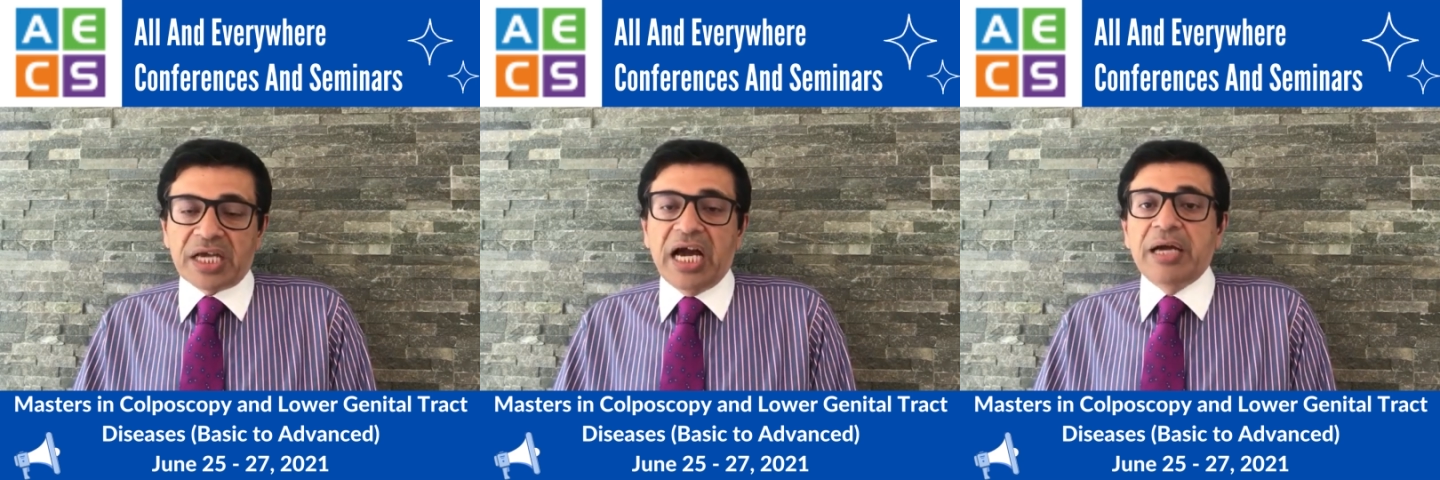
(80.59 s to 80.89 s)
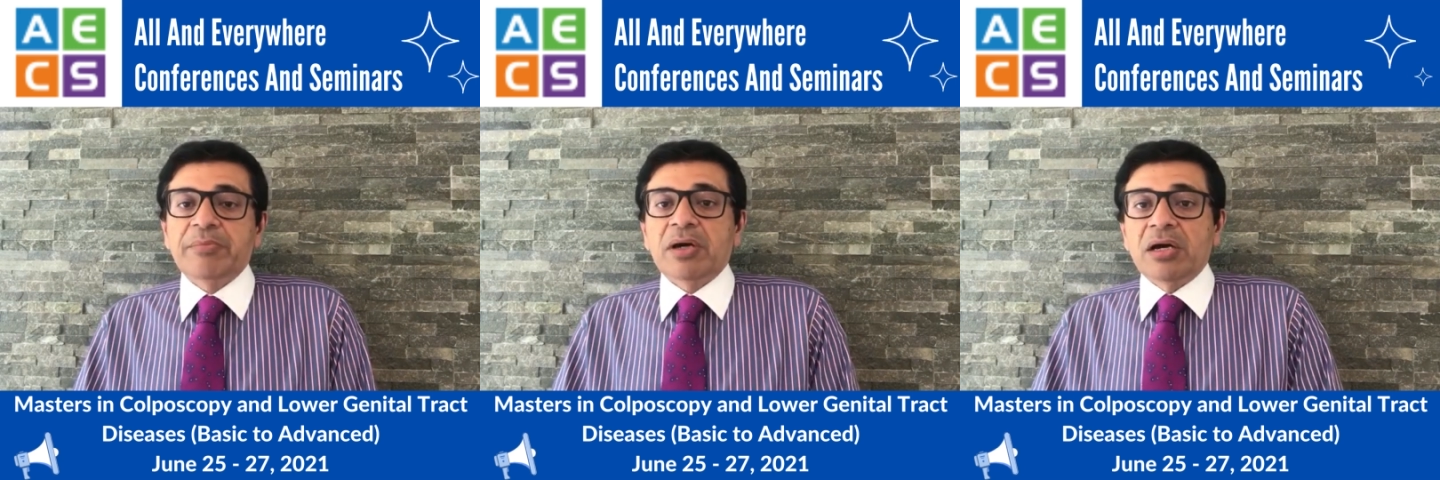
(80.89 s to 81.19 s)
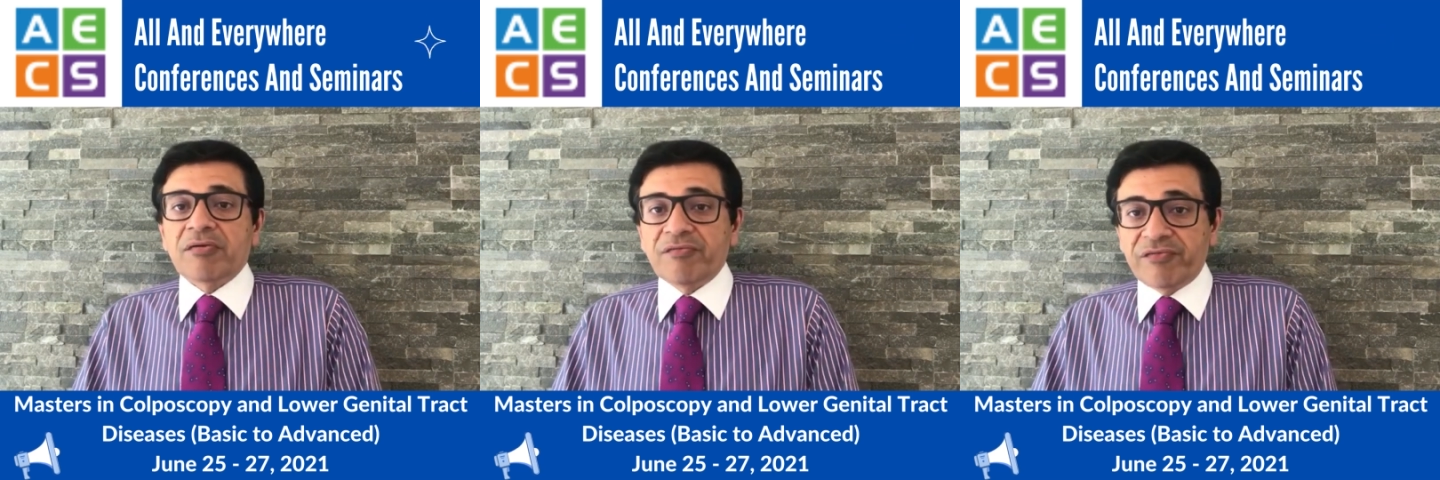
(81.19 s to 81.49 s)
I'm
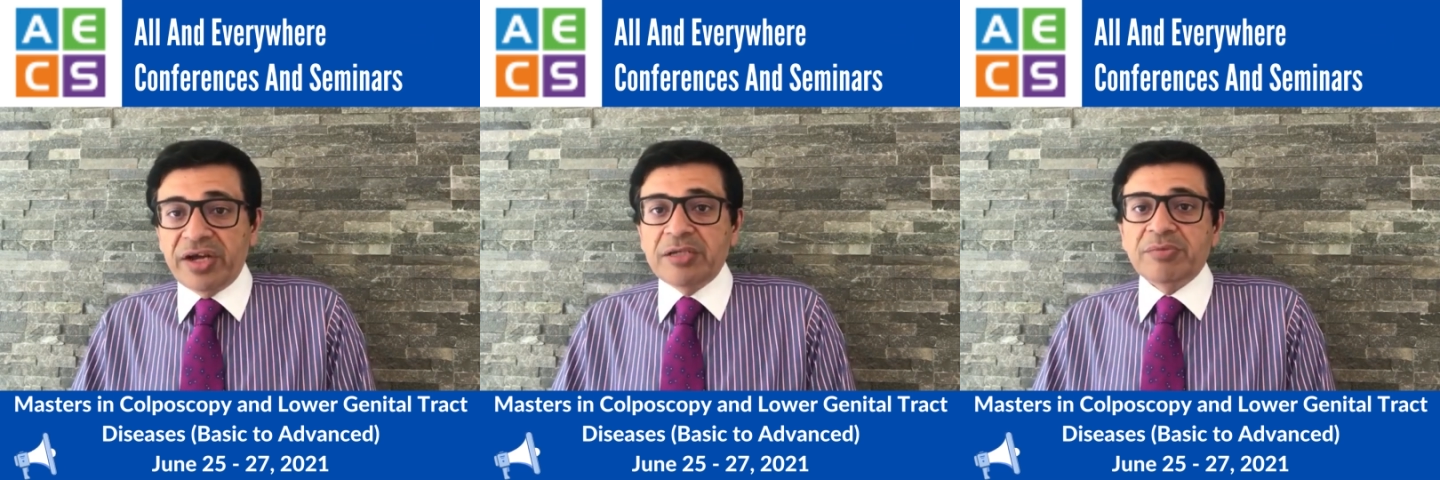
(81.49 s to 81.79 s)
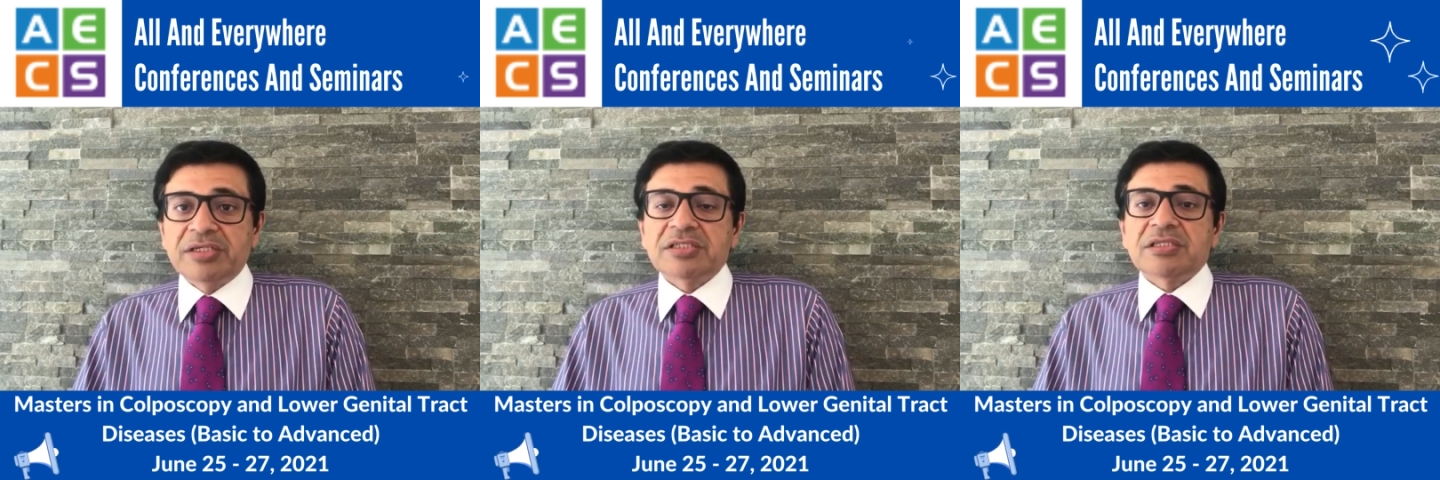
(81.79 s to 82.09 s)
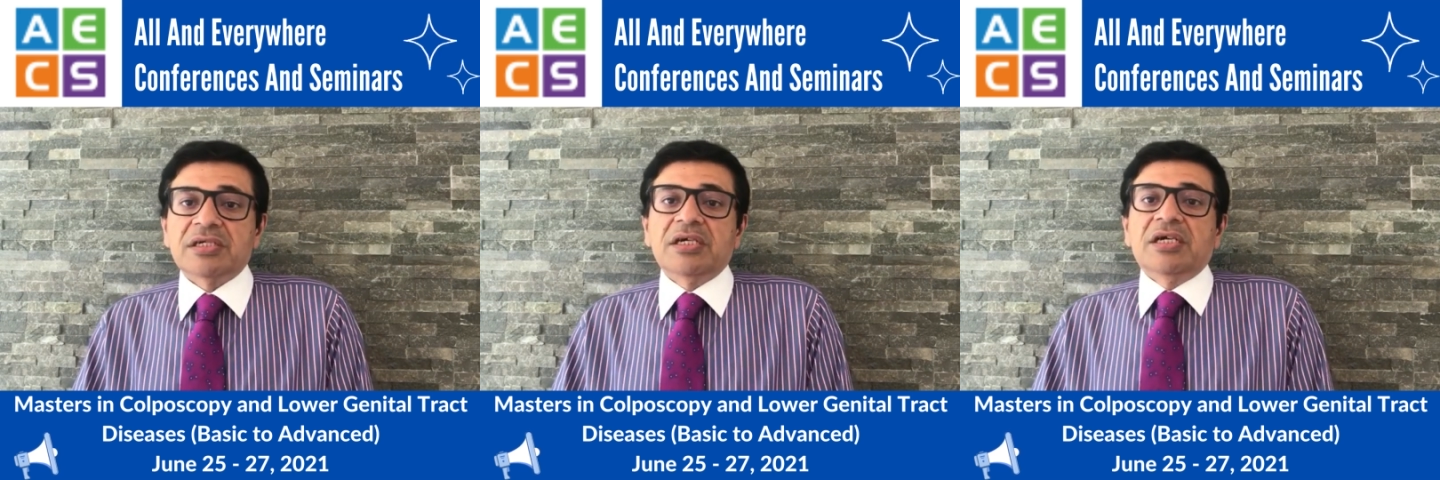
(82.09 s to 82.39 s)
very much
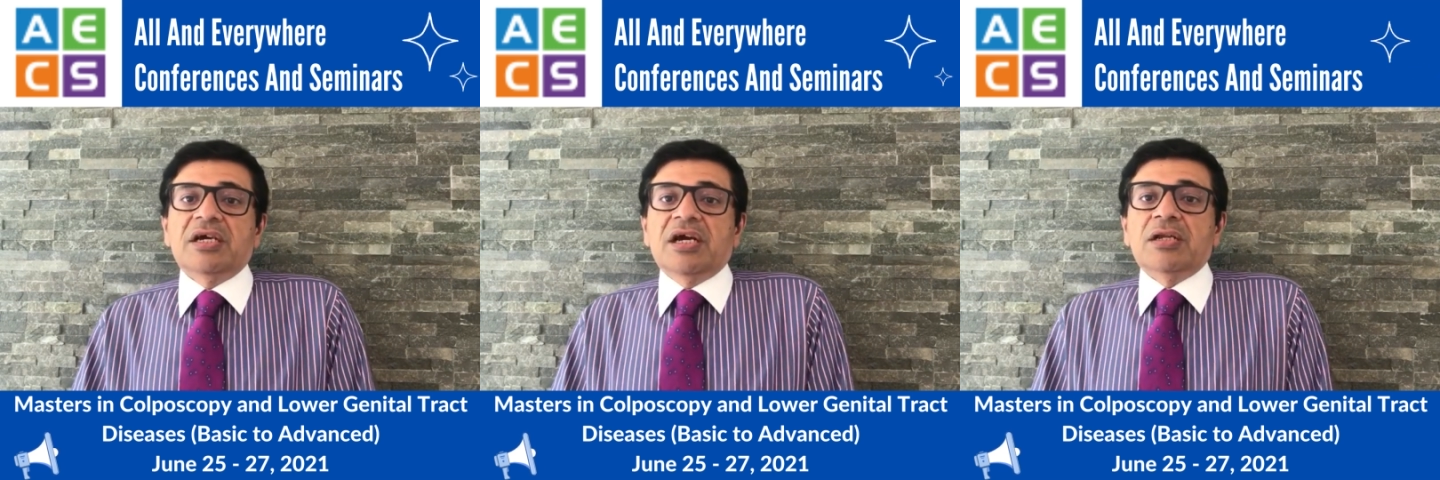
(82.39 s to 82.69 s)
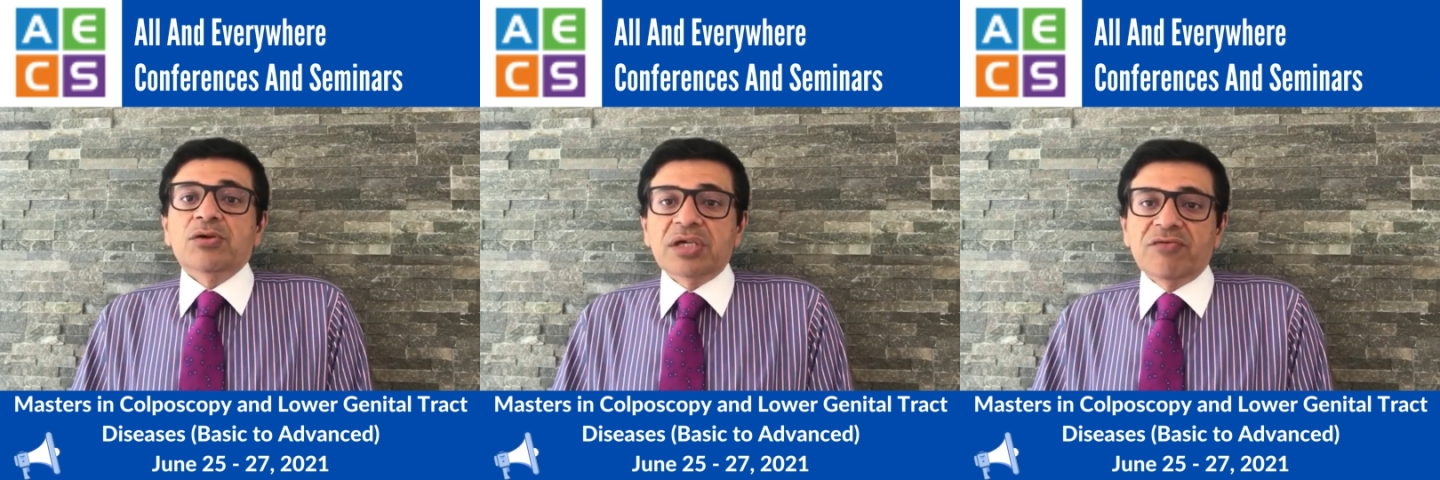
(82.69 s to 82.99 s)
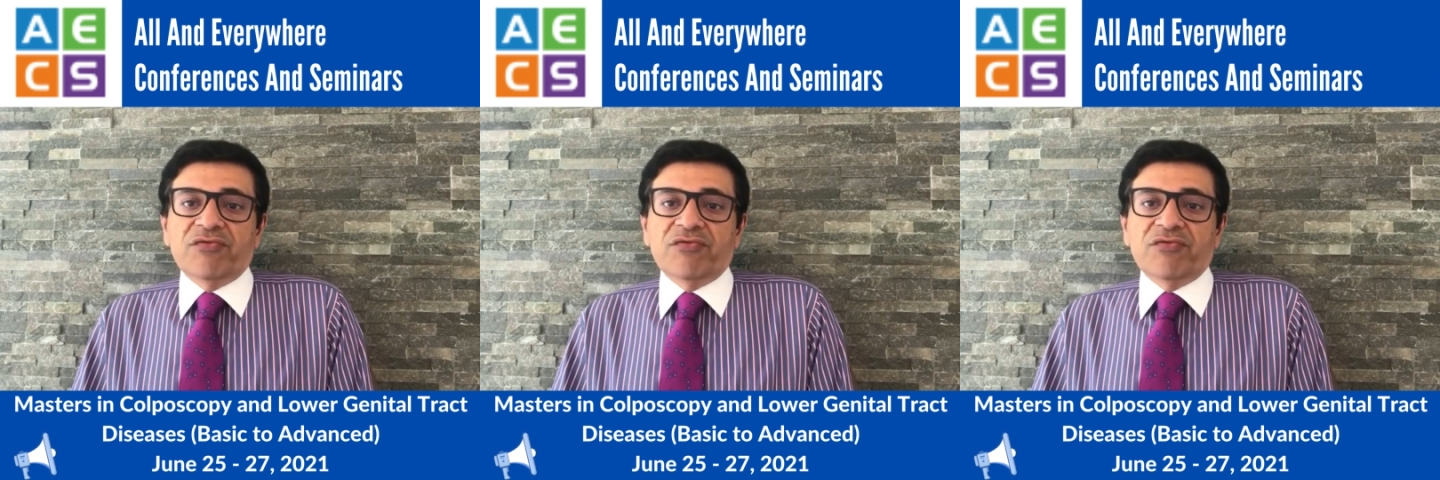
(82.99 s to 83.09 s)
looking